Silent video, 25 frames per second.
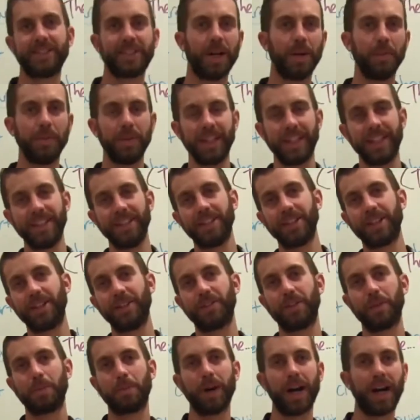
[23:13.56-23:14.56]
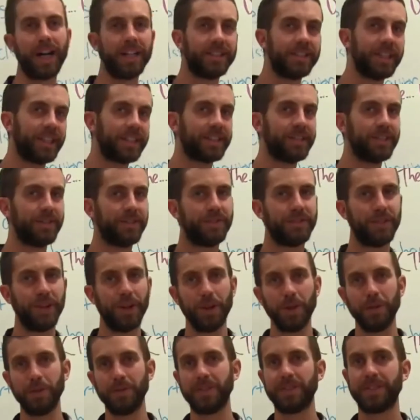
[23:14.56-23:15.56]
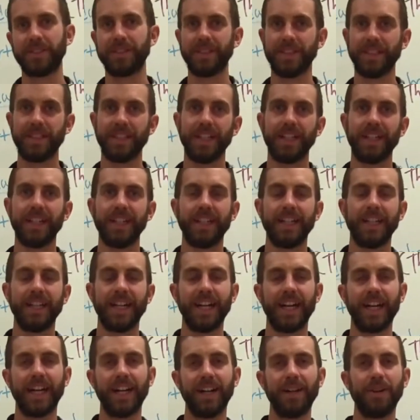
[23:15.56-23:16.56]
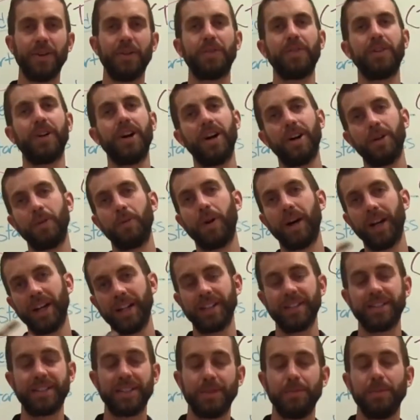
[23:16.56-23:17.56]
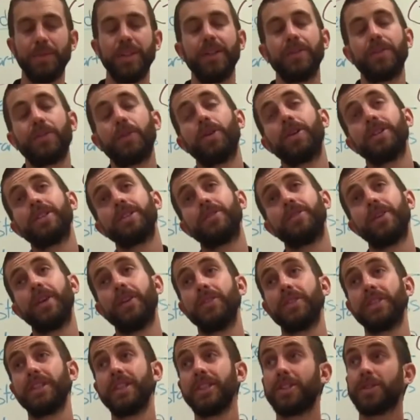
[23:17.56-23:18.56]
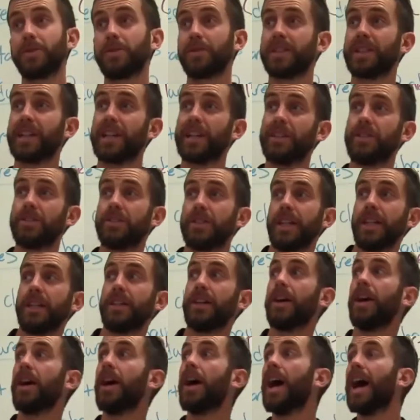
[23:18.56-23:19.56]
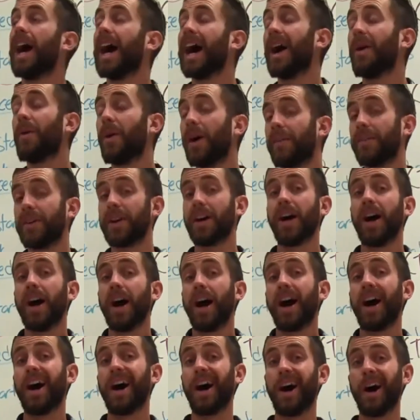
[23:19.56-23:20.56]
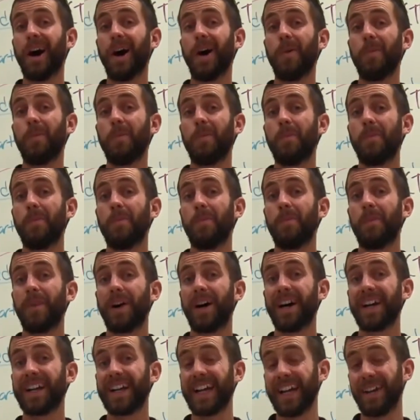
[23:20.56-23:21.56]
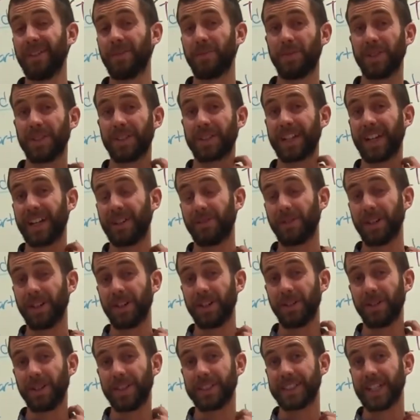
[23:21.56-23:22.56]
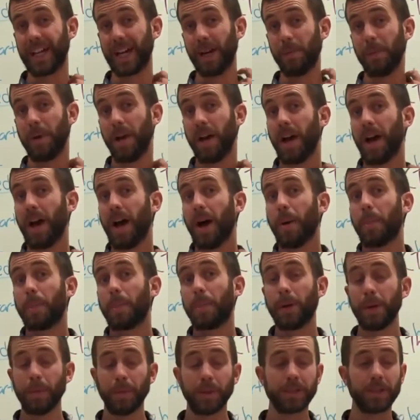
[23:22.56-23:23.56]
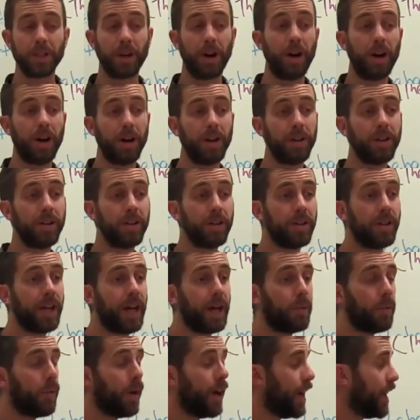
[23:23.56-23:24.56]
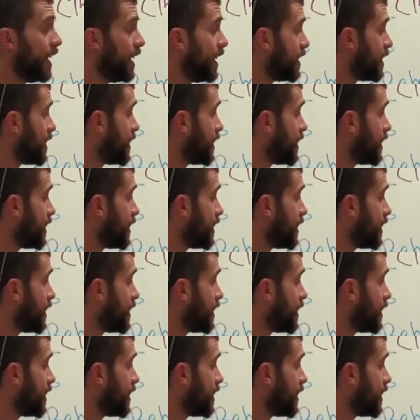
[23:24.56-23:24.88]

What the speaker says: are coming in looking for projects and phones and overall wanting to see me, of course, their favorite teacher, which I understand. However, again, we were kind of running low on time. Pretty much all I wanted to